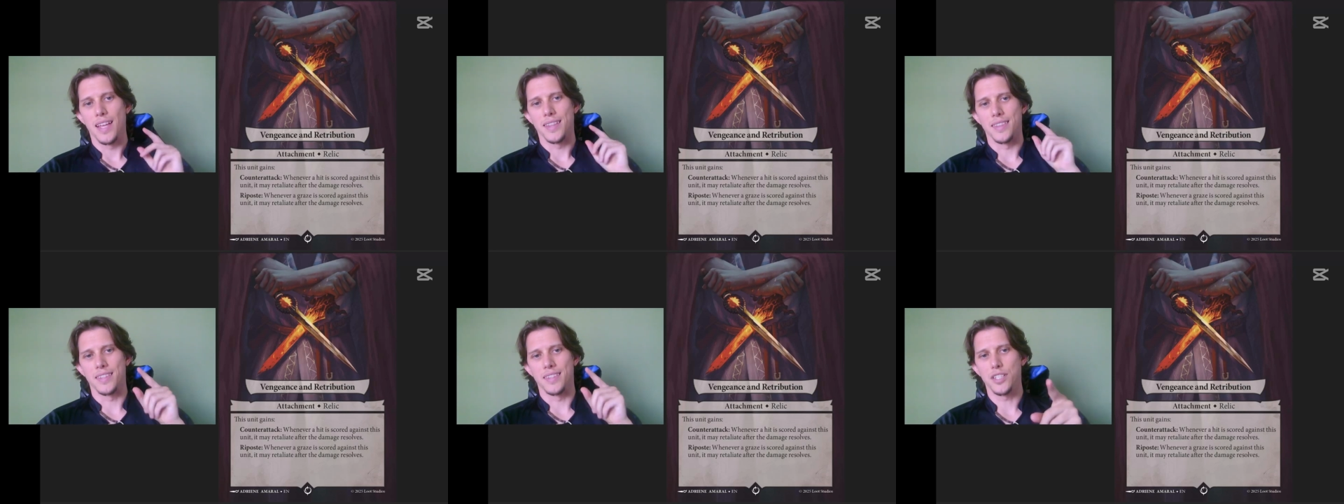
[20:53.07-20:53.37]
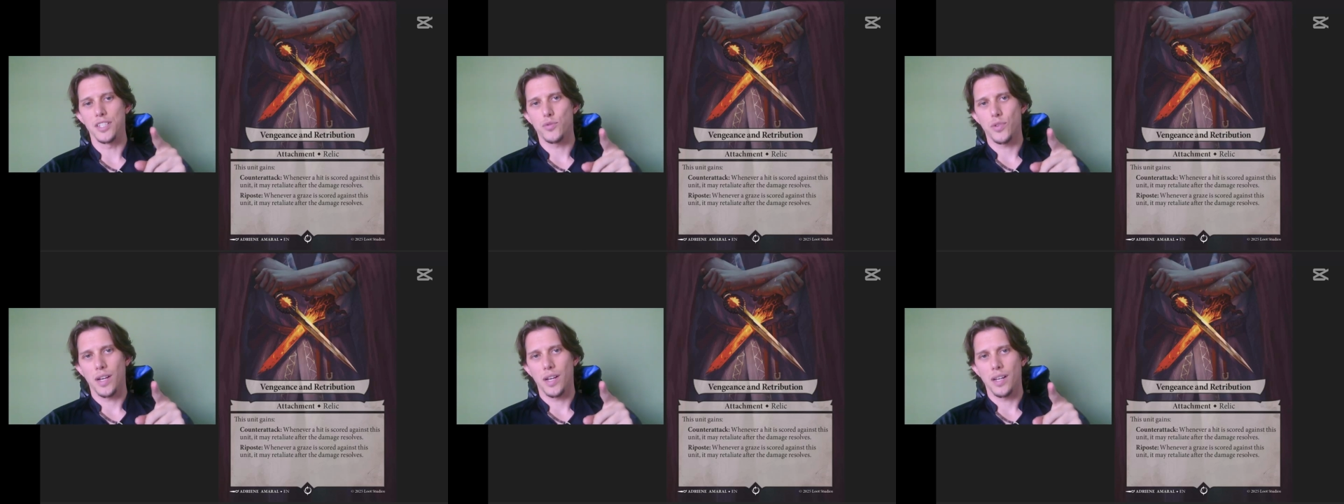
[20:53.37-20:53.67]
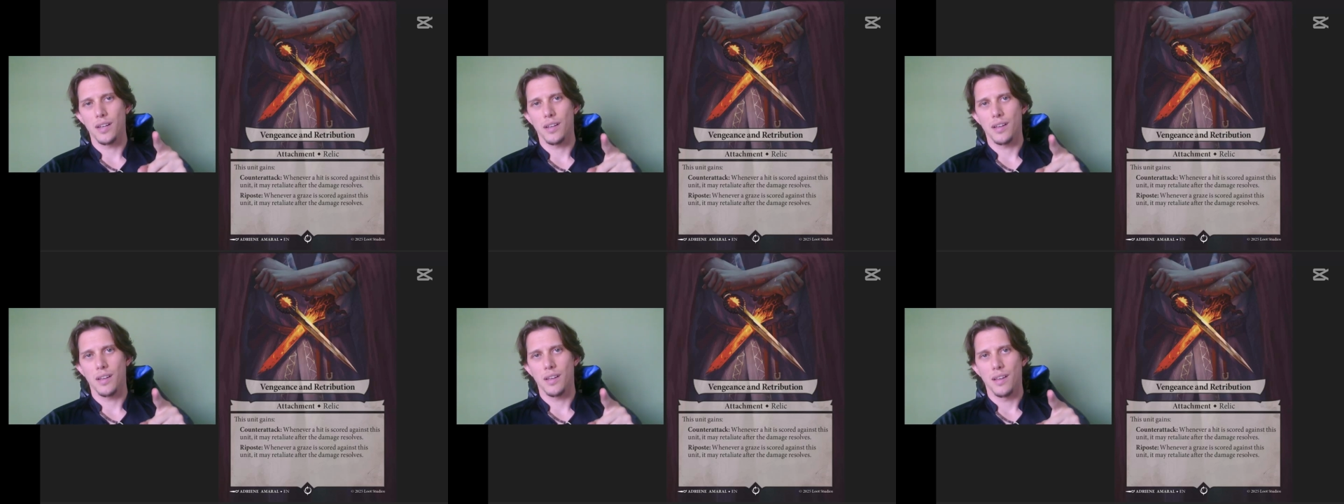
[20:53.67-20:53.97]
This
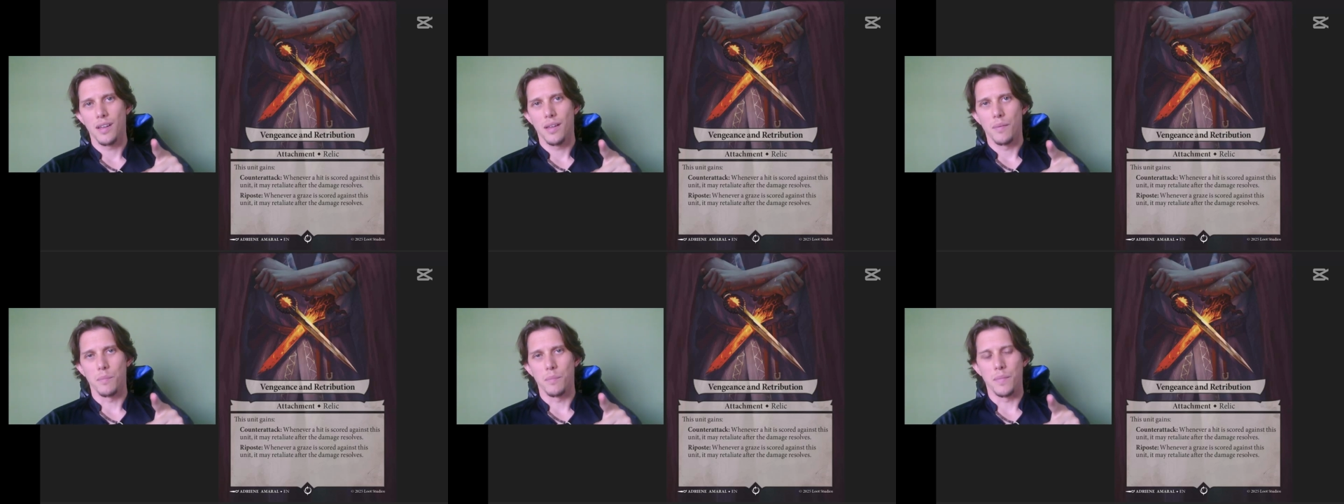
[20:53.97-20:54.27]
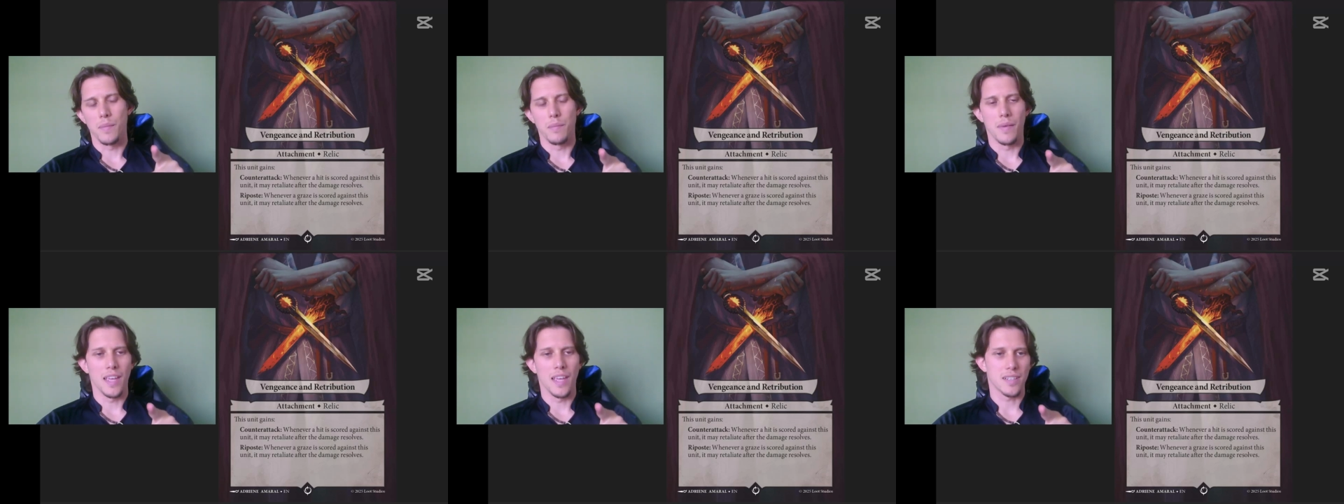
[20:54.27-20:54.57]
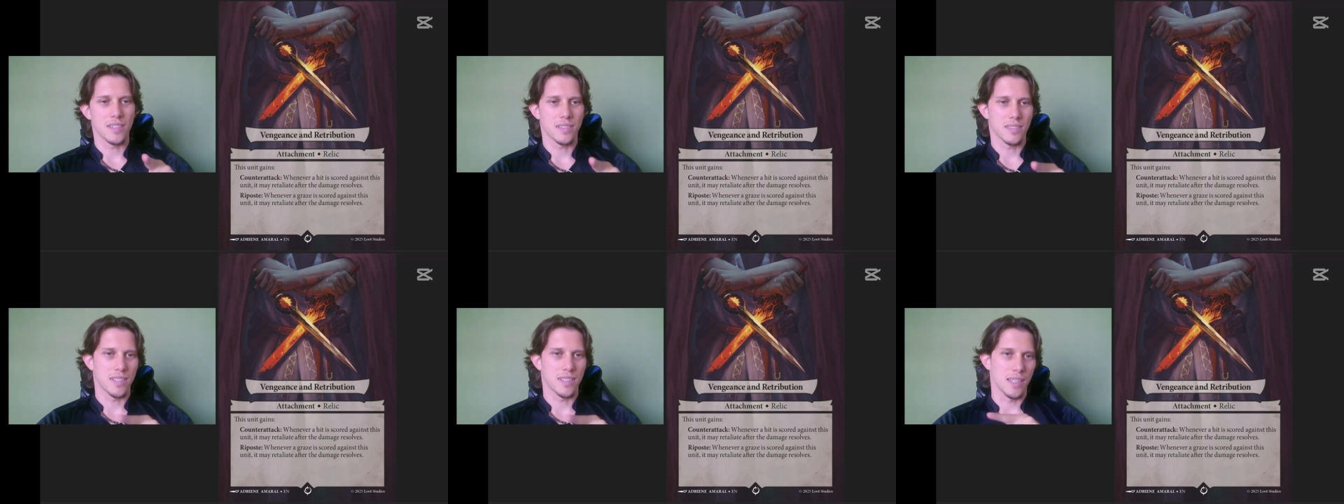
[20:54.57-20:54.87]
relic
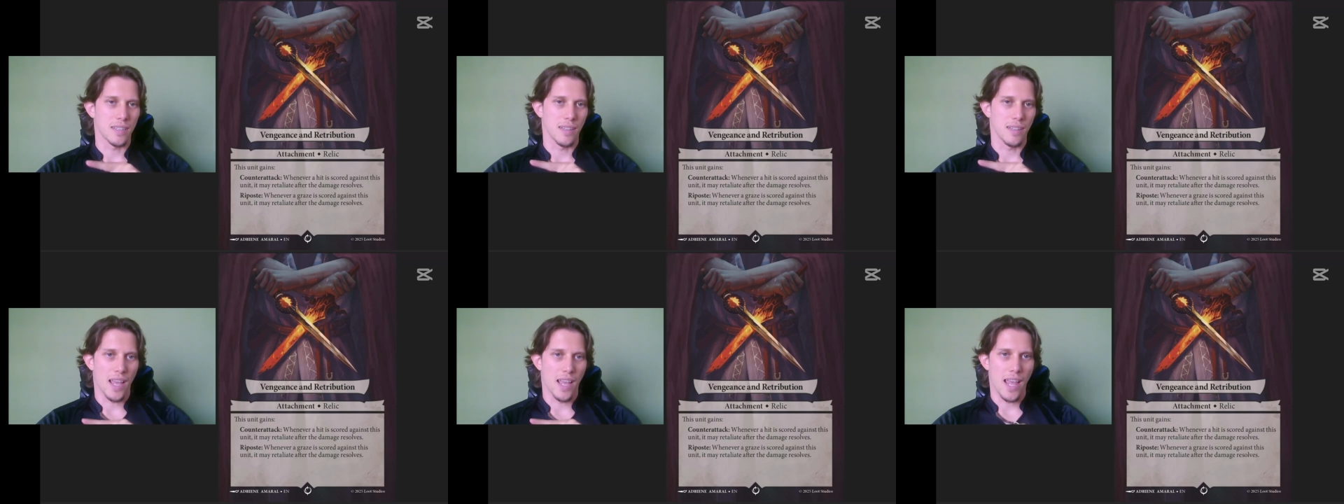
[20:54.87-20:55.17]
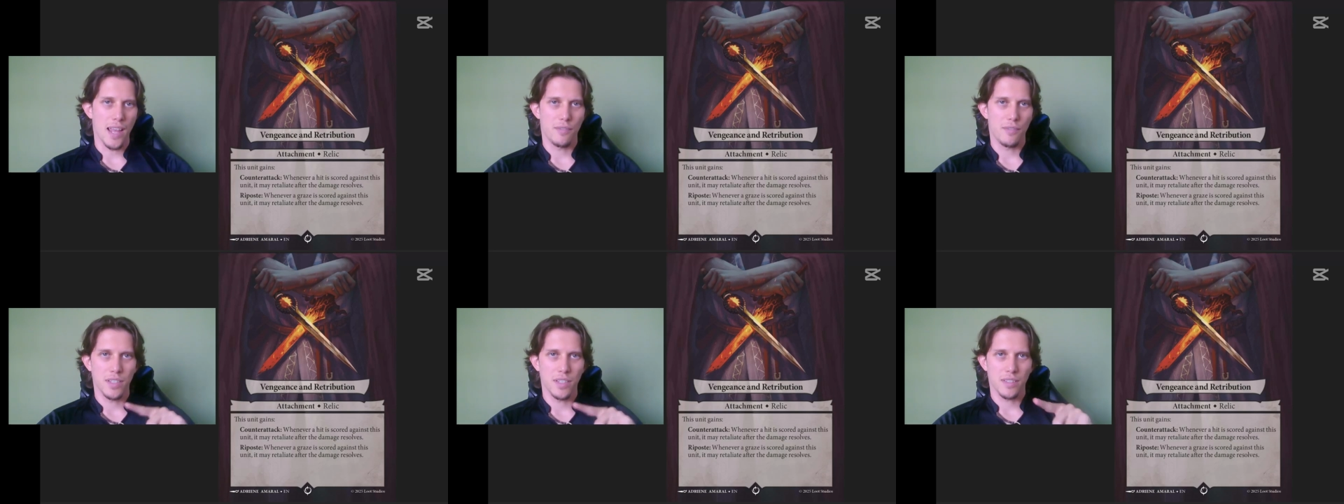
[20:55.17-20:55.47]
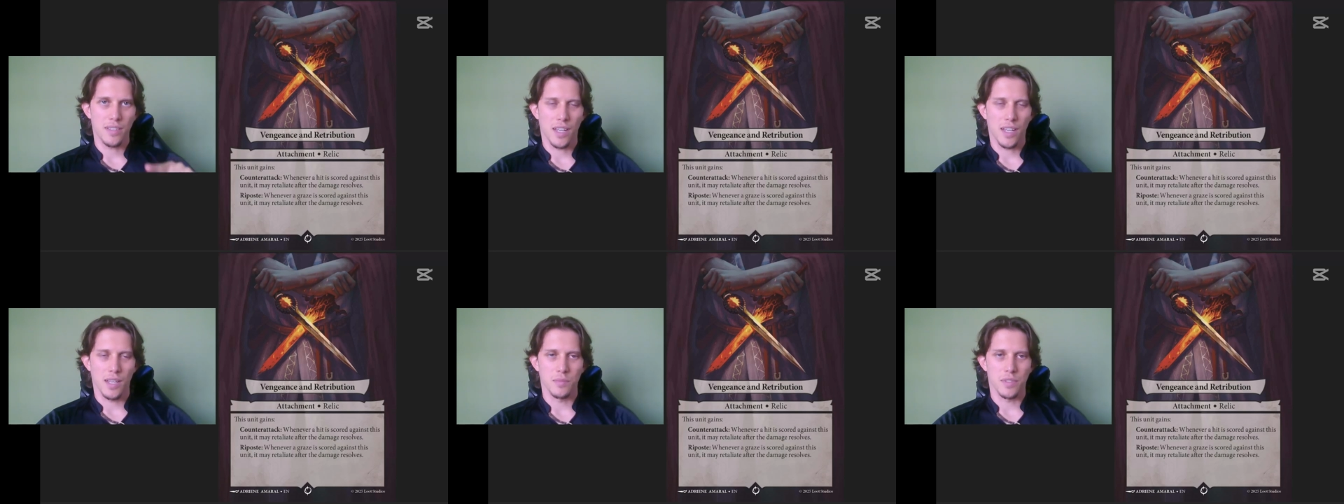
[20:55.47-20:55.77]
makes that every
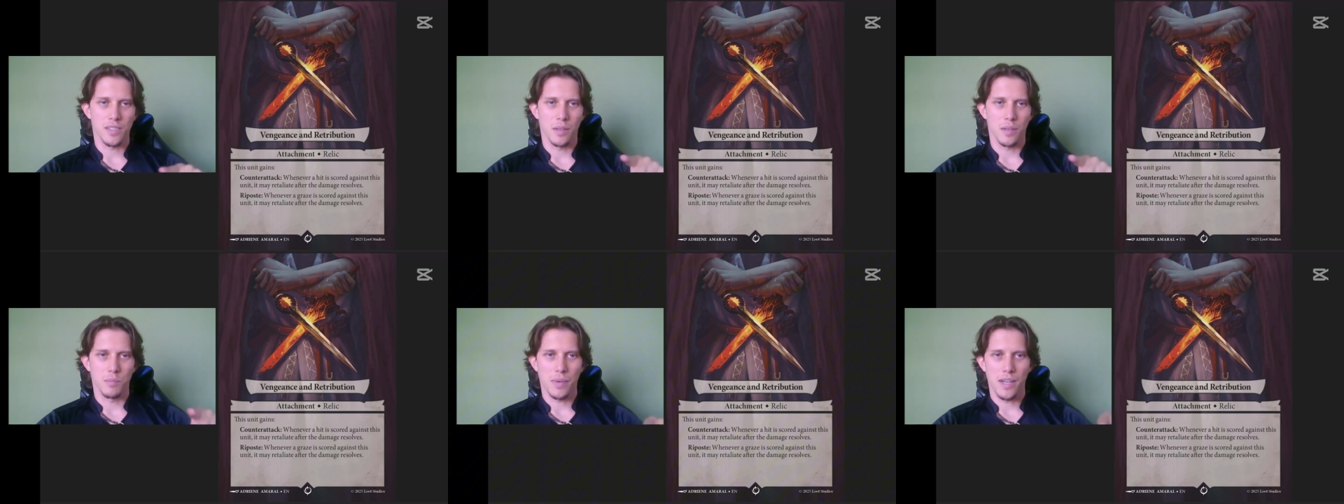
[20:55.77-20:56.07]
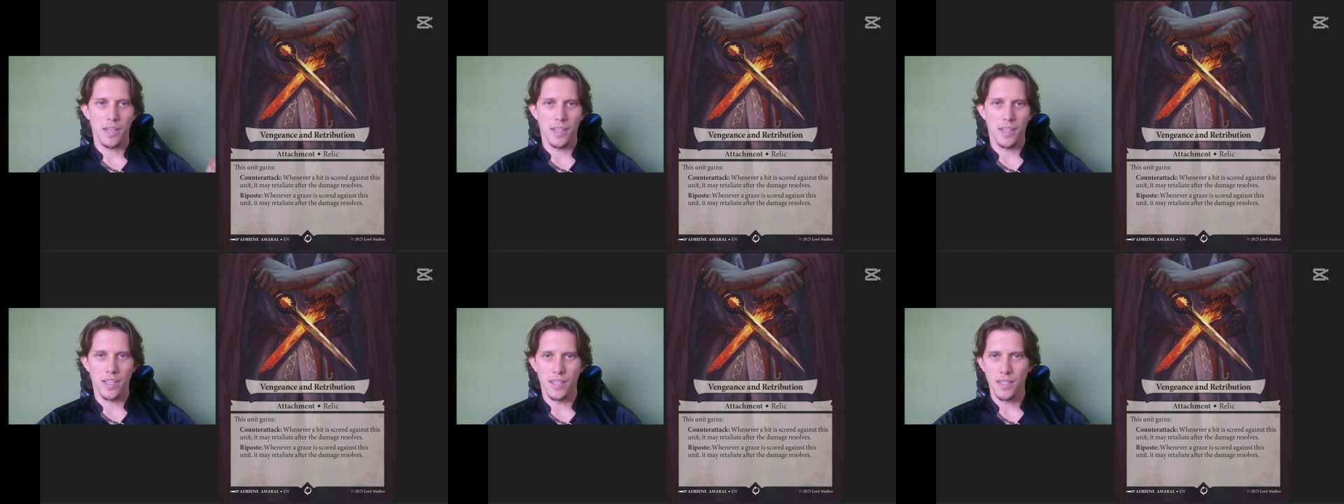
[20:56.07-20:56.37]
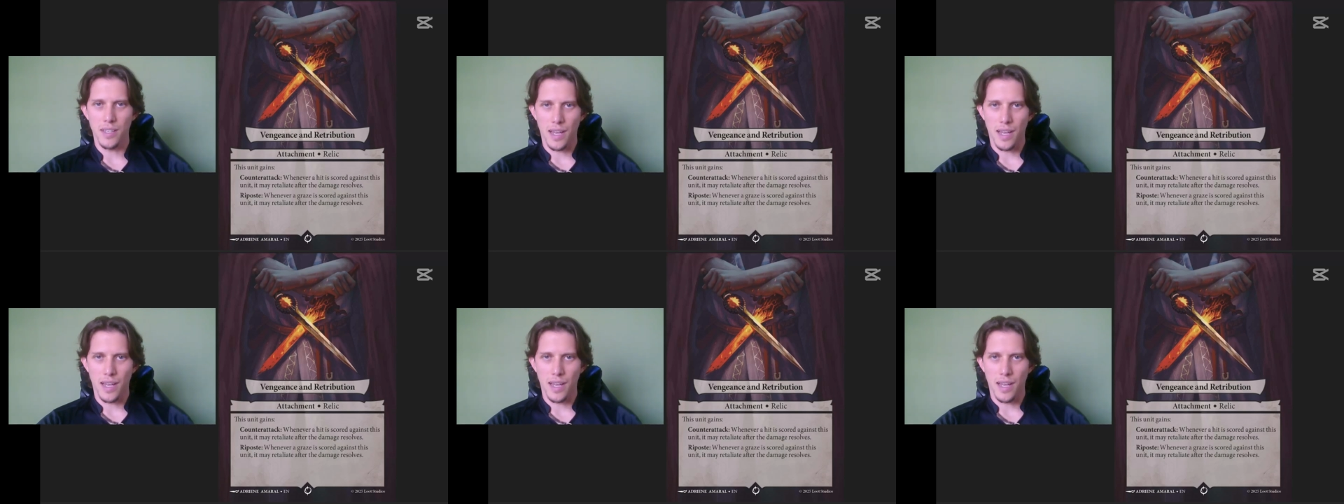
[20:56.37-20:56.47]
time somebody